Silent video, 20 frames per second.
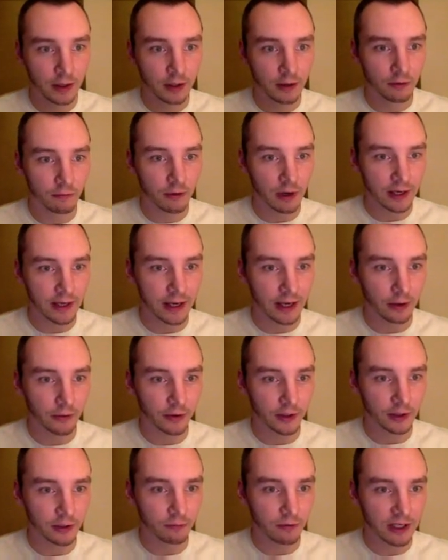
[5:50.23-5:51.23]
Right now,
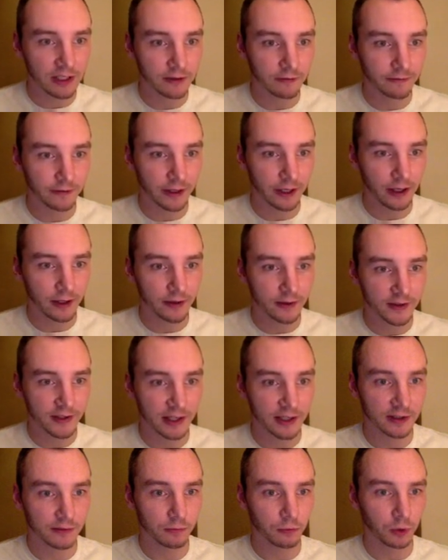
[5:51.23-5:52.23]
the rate of fire, the
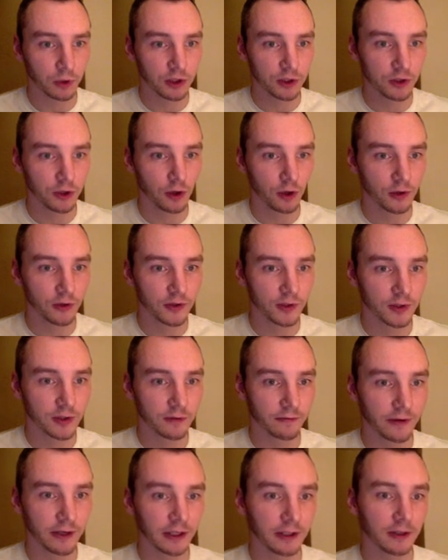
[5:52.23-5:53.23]
seconds between shots, is
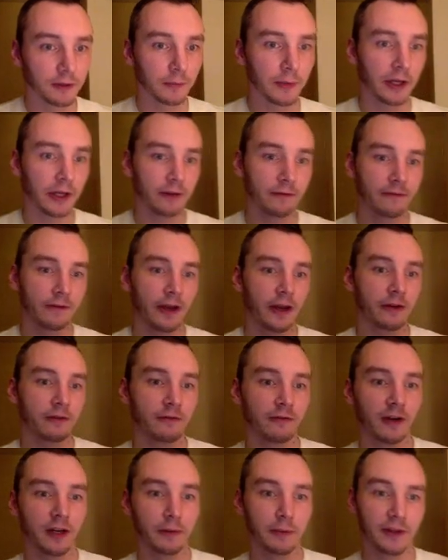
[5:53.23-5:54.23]
defined by 5
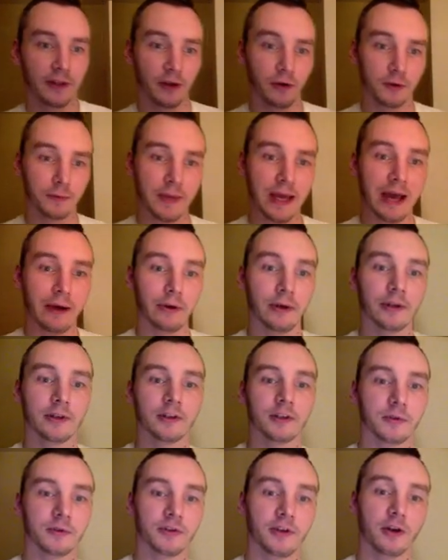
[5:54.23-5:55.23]
divided by the owner's power. So
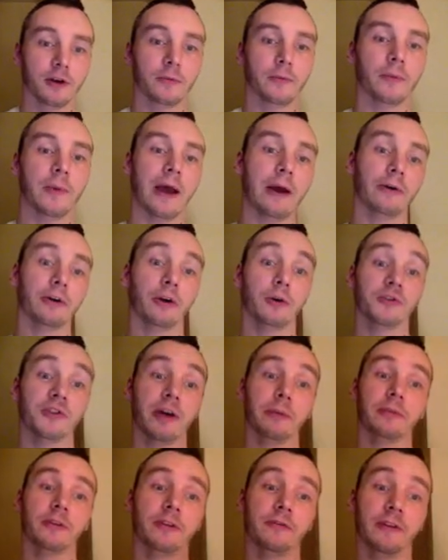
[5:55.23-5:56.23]
as the owner's power goes up,
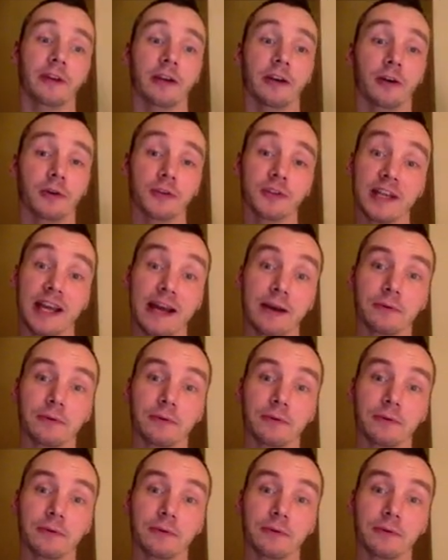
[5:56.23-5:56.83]
this figure goes down,